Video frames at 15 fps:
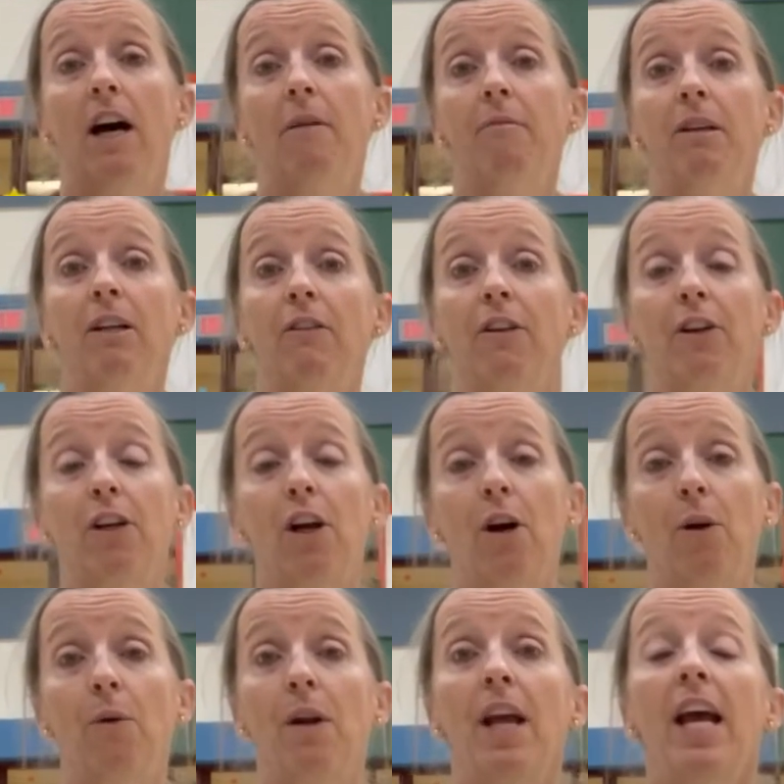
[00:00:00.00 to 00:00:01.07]
near their
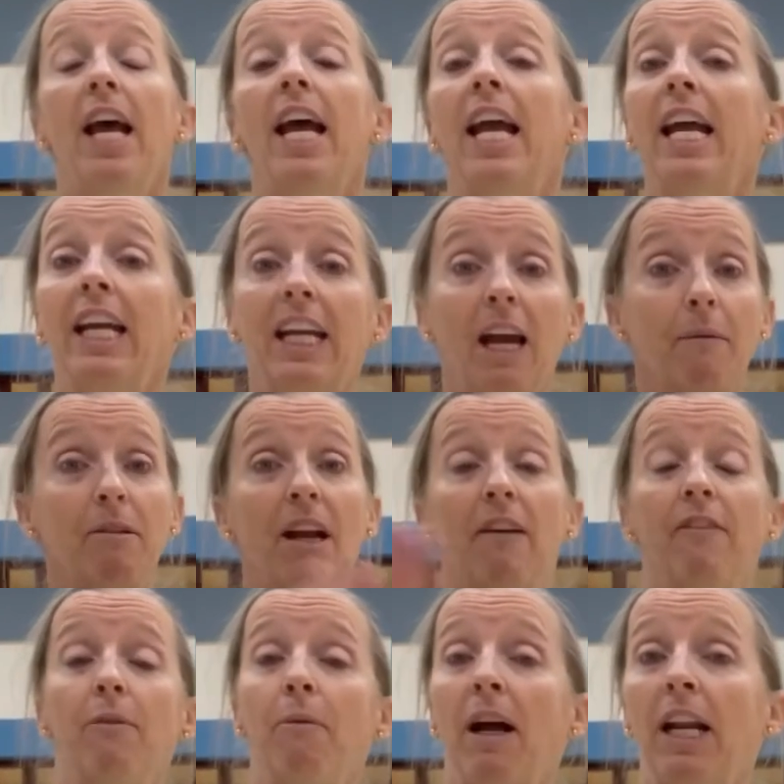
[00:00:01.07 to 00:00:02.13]
cone. It kept
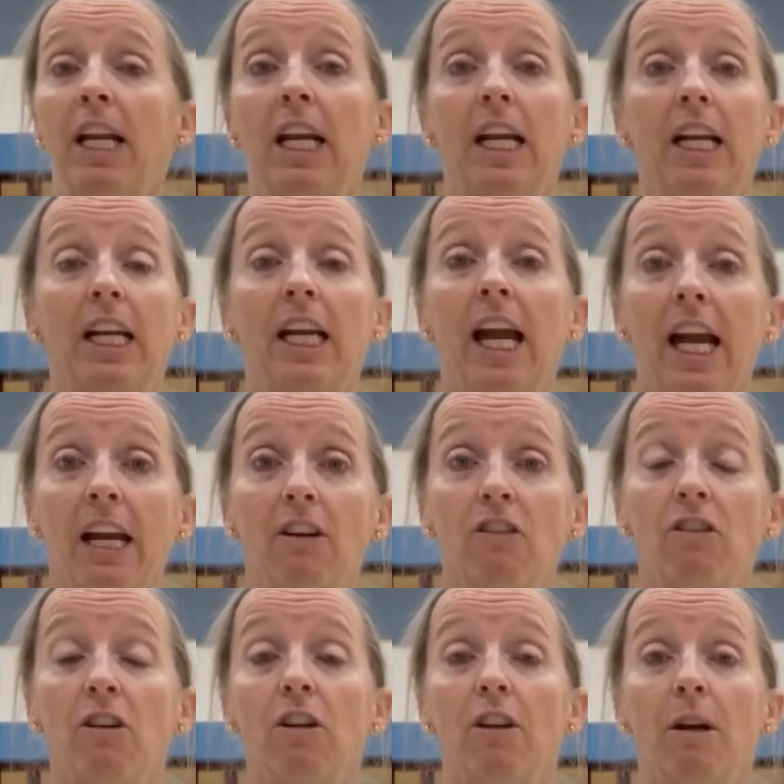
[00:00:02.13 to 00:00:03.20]
everybody
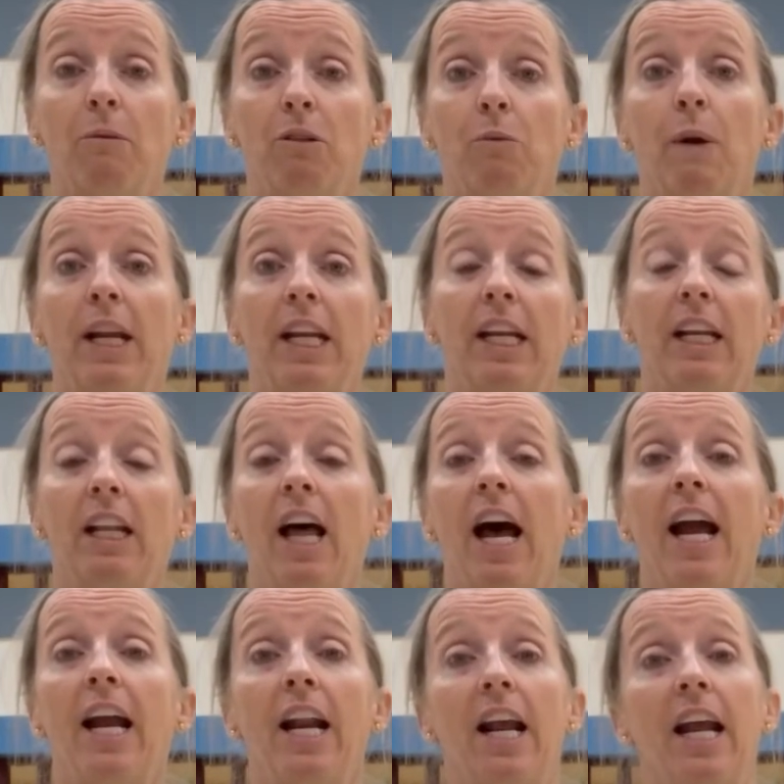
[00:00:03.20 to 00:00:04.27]
engaged that was waiting in
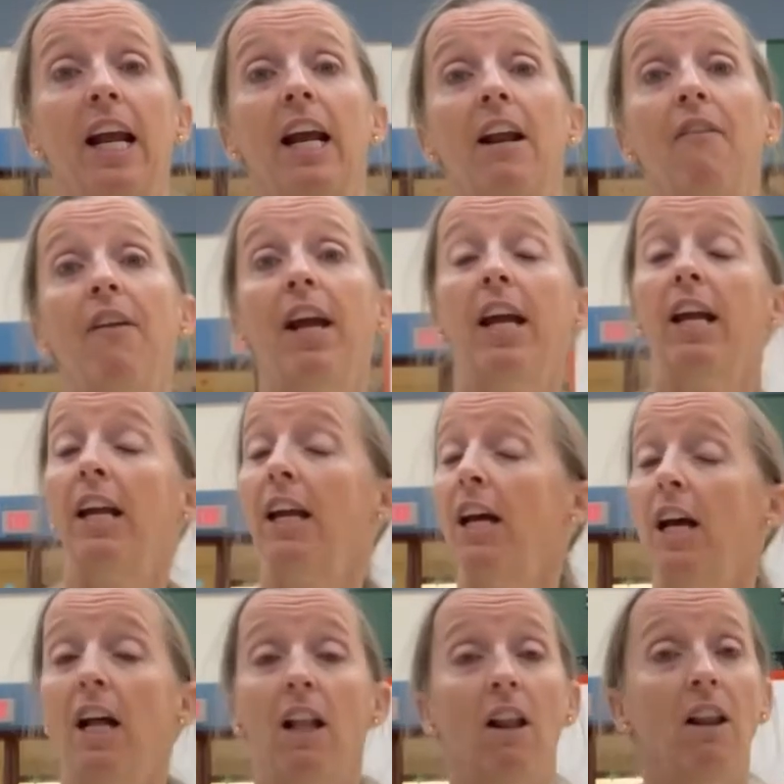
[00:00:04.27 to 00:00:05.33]
line, and they
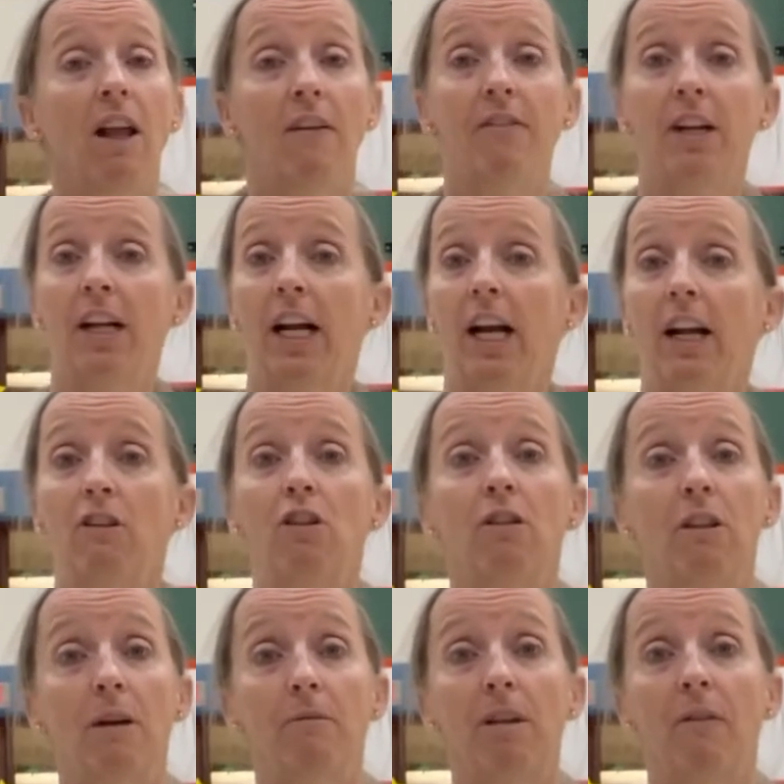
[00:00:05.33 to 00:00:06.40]
loved it. I got 2
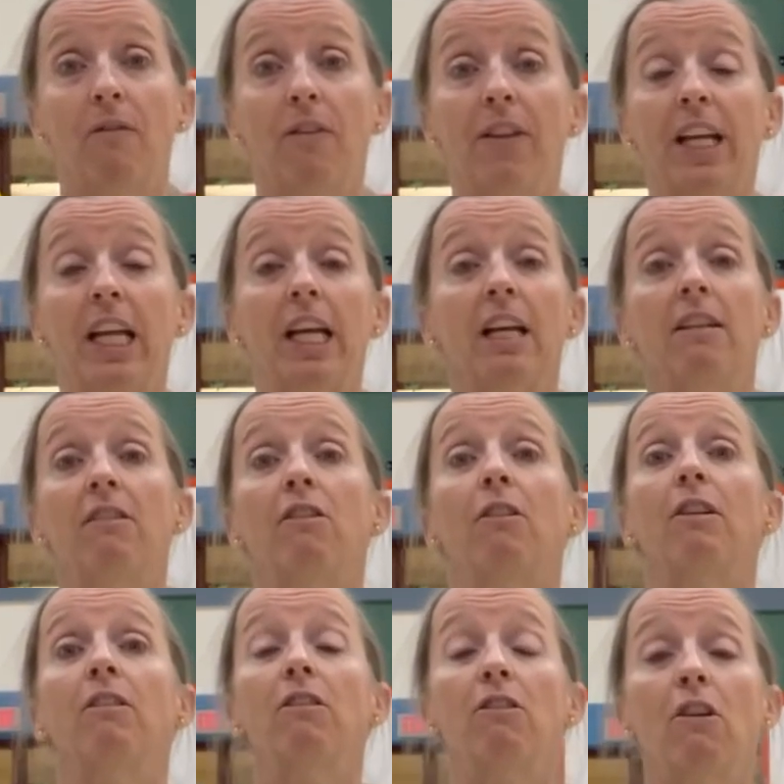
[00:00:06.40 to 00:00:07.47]
thumbs up for the kids, so
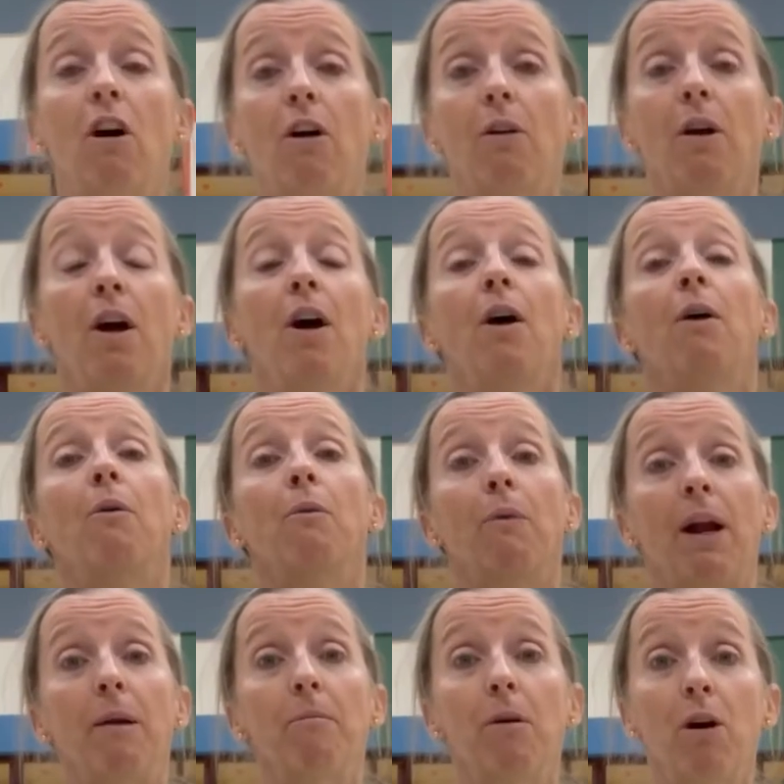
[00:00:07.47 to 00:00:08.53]
this is called
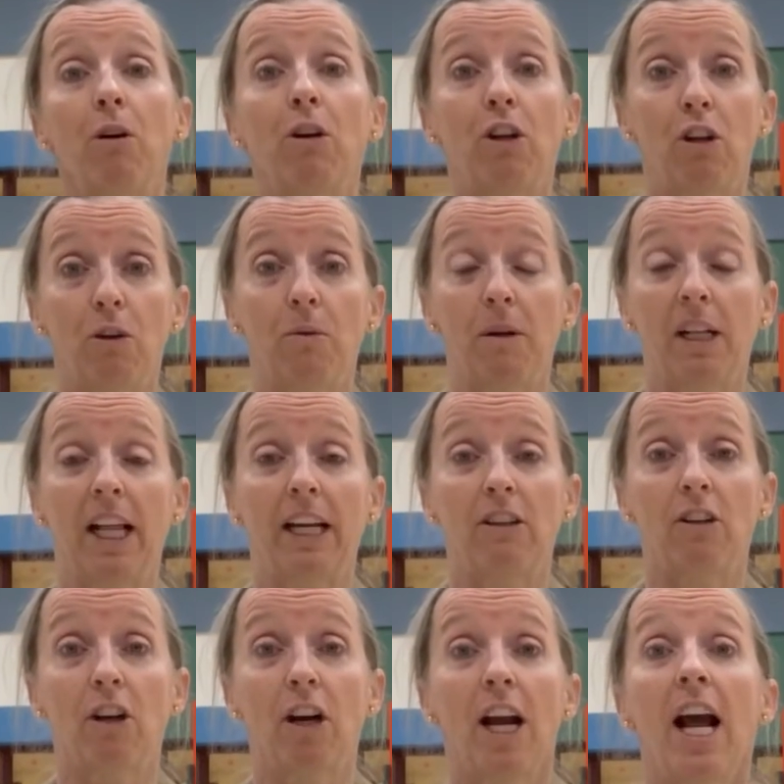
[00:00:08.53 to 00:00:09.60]
Rainbow Cube
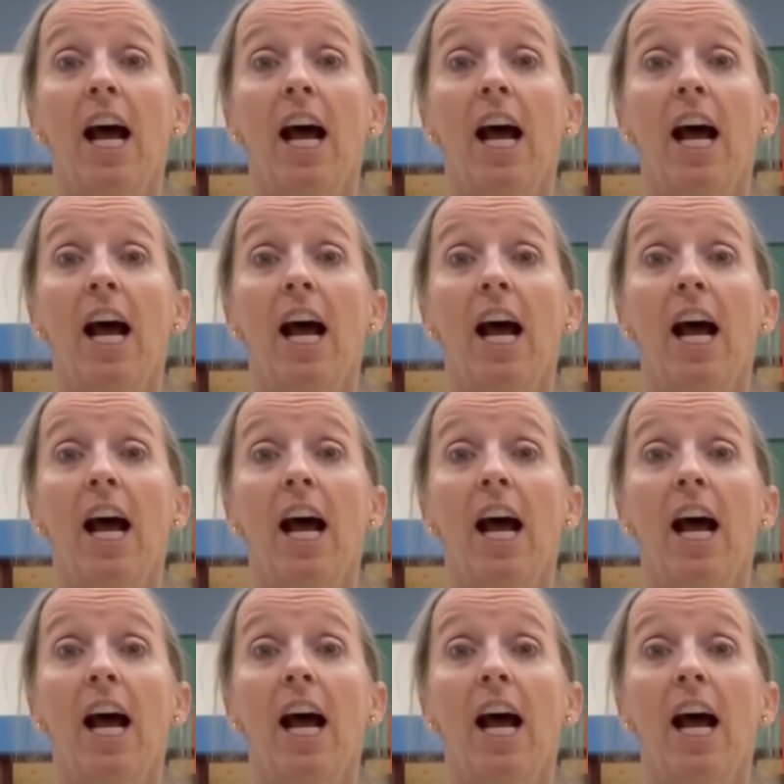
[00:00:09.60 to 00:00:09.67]
Collector.